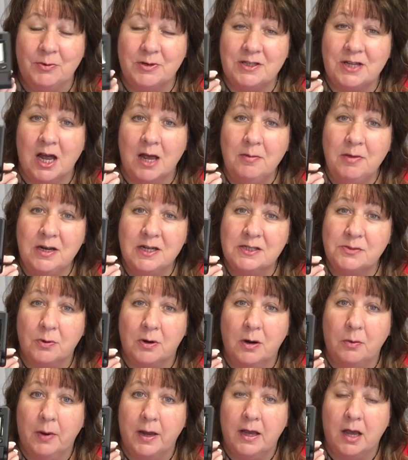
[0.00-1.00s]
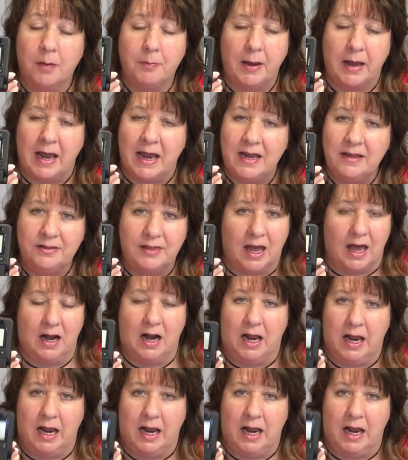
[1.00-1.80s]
what time it is when I wake up. I hate that.